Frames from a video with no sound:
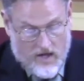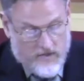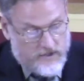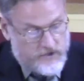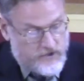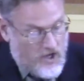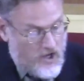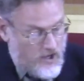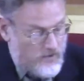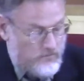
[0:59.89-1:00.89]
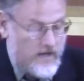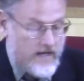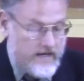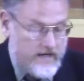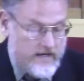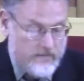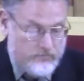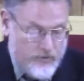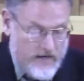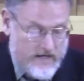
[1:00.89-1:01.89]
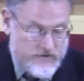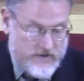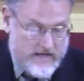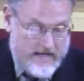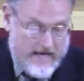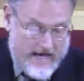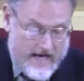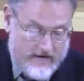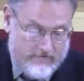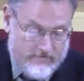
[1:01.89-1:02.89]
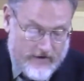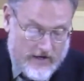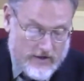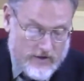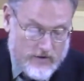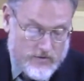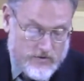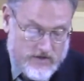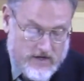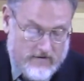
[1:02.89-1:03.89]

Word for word: The psalm, in praising God, follows the